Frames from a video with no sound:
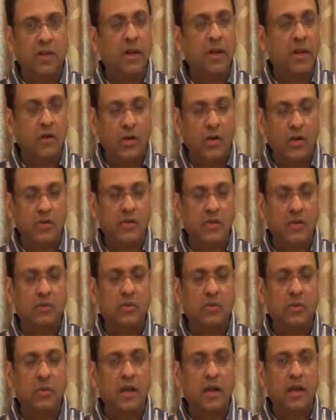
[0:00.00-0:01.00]
That call
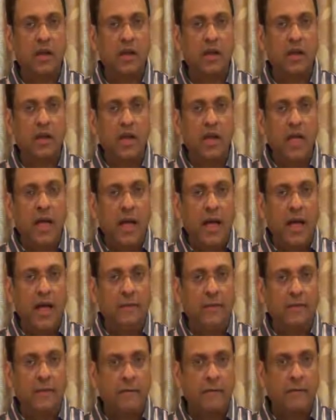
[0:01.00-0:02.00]
seems to be running
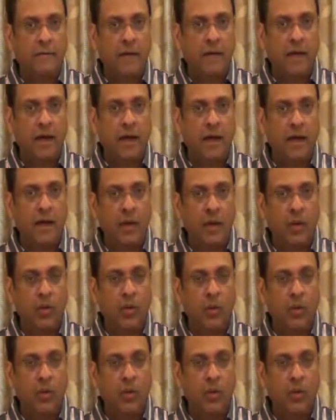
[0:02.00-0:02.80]
as of now.